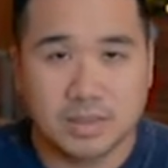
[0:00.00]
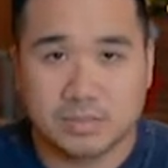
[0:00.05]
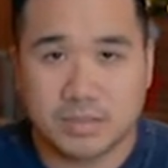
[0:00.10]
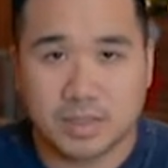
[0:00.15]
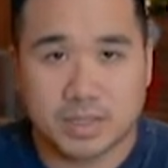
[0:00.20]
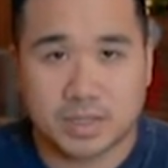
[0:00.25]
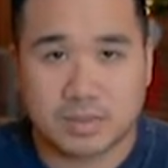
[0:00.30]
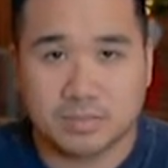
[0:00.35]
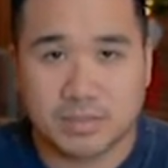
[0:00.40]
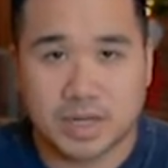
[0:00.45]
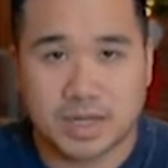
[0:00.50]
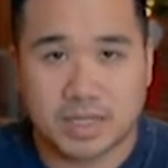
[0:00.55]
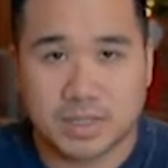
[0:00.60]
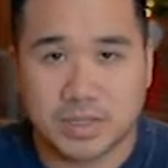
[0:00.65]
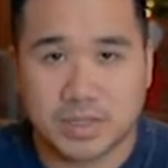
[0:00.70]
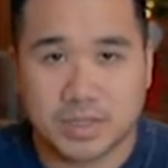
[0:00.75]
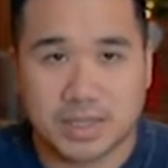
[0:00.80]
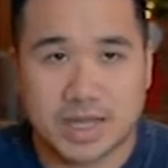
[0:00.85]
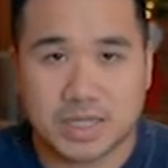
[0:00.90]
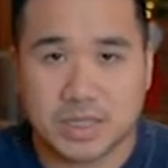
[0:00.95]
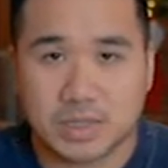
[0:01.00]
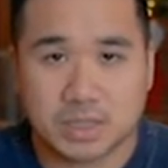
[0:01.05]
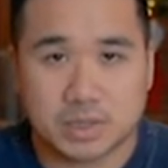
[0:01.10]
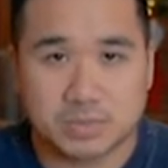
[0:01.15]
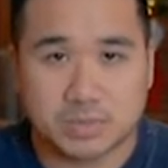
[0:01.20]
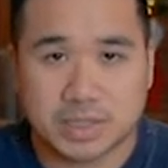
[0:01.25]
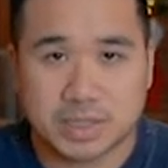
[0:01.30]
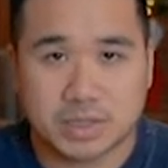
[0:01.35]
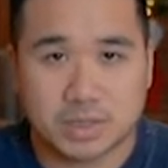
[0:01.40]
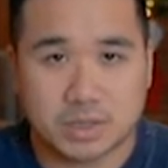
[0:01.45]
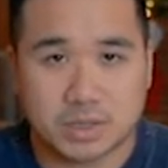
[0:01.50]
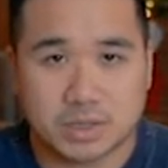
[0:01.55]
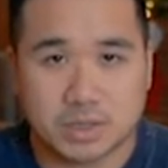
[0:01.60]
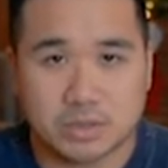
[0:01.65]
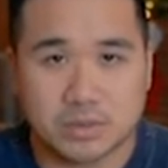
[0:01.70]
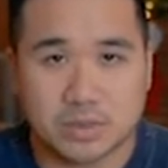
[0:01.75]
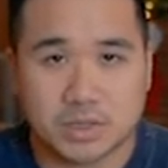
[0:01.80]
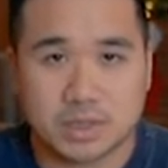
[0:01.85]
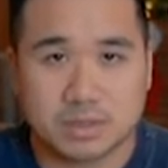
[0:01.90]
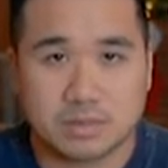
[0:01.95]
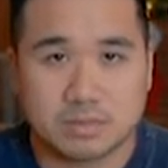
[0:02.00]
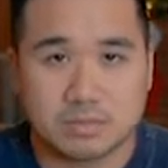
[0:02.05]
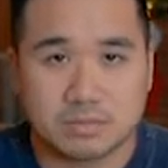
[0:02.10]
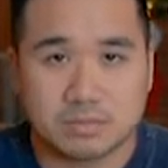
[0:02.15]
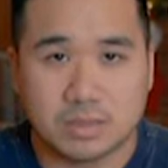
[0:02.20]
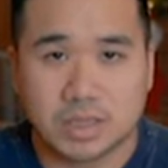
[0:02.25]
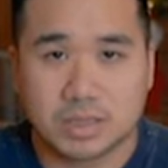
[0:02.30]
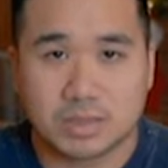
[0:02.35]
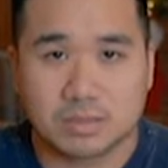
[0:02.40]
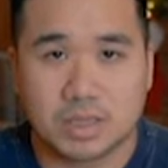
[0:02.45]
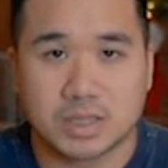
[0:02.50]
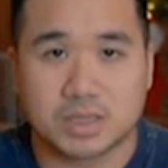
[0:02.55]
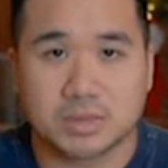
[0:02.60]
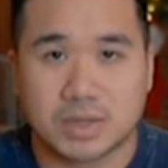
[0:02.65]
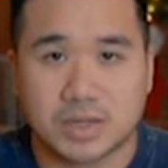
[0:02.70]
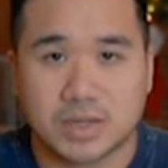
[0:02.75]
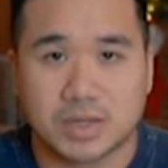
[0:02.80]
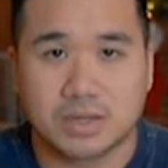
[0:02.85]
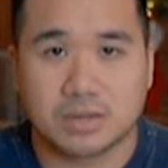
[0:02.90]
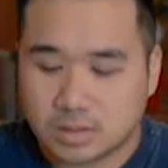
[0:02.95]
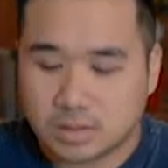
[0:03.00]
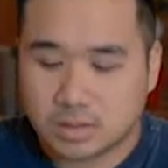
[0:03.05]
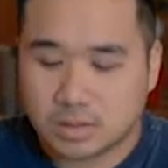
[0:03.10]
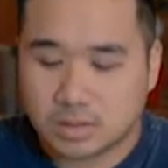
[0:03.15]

but compared to last year's Pixel 2, it's much, much better.